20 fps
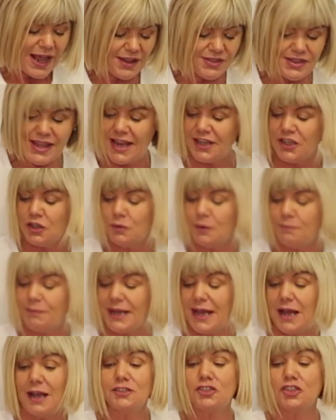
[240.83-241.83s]
and then you will
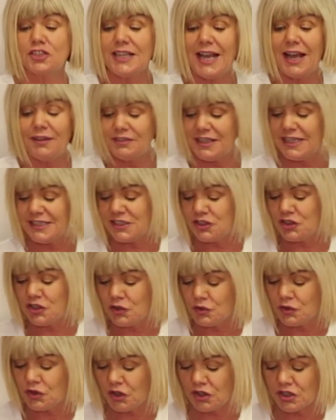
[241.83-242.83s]
be, I just have these in
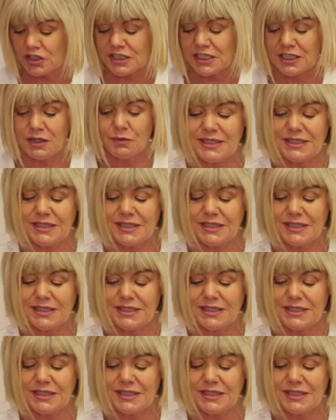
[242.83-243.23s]
two colours